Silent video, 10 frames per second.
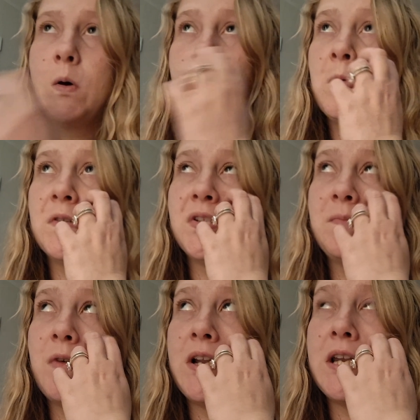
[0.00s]
almost
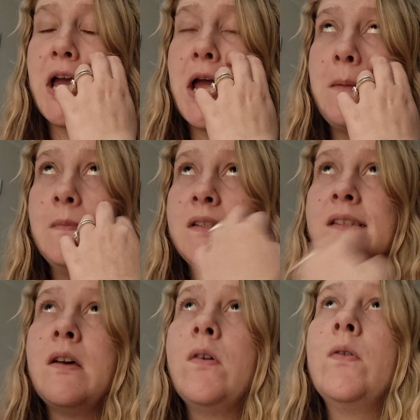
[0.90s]
springtime.
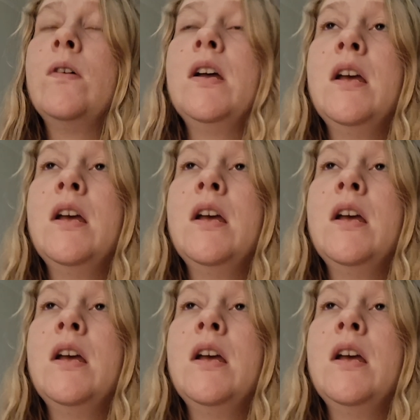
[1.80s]
So